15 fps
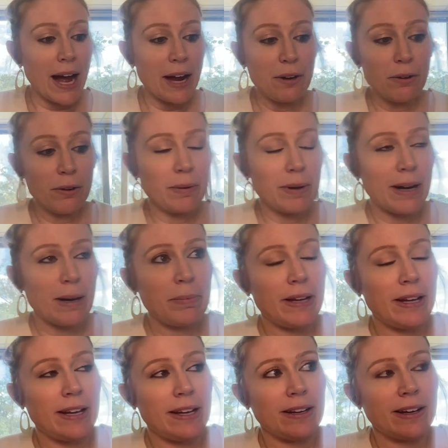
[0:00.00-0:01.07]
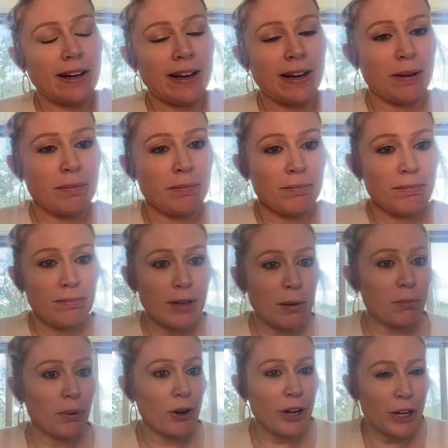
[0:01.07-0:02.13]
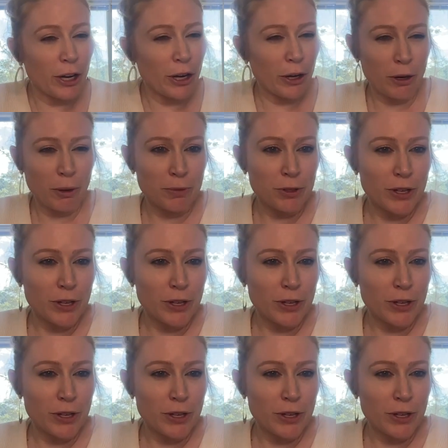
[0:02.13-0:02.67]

I grew up in a broken home.